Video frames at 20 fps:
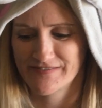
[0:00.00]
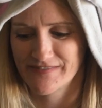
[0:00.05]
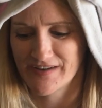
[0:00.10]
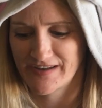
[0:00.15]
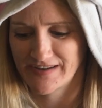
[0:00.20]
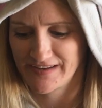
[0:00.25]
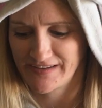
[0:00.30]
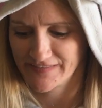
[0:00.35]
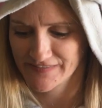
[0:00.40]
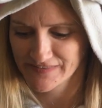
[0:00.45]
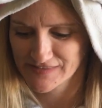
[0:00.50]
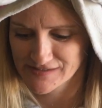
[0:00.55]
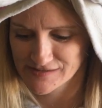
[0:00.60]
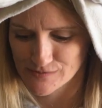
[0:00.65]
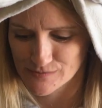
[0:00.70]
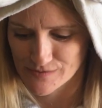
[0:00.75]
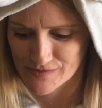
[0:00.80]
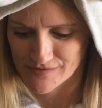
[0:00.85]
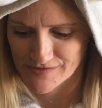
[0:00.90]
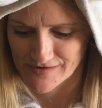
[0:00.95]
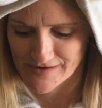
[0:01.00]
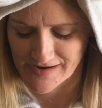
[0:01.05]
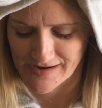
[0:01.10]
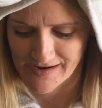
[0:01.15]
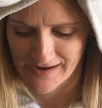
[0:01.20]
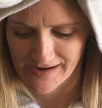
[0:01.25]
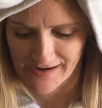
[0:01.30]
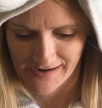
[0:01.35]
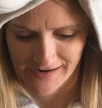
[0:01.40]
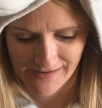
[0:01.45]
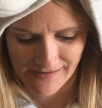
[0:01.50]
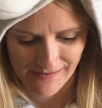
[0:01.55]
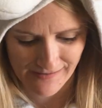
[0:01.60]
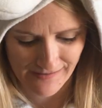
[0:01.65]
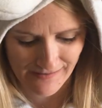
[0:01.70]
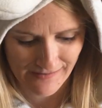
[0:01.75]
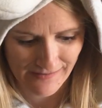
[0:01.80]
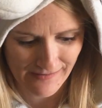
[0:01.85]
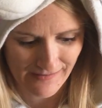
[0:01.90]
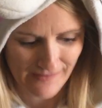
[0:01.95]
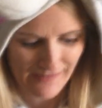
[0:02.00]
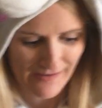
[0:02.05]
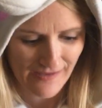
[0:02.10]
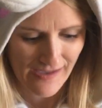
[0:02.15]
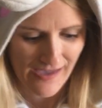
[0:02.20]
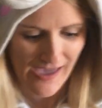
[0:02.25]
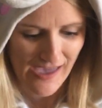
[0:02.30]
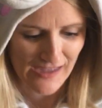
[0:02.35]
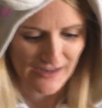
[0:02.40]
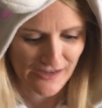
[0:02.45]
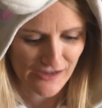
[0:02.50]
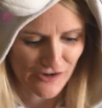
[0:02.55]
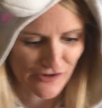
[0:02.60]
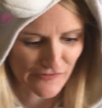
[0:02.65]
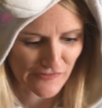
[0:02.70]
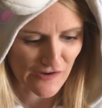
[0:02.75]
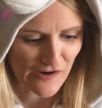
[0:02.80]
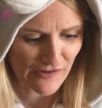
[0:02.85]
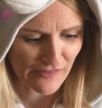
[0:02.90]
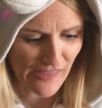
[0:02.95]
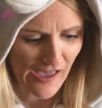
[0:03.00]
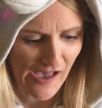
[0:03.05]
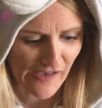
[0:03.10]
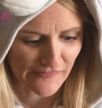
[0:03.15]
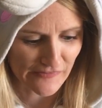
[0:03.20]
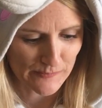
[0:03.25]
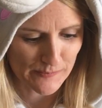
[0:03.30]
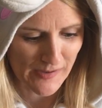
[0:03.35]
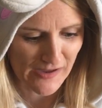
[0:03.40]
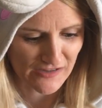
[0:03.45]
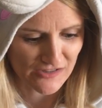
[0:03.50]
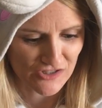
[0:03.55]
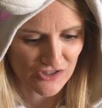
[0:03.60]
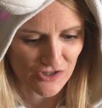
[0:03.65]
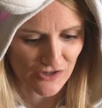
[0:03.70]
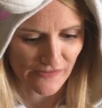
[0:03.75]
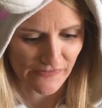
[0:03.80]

funny story. And here's our last picture.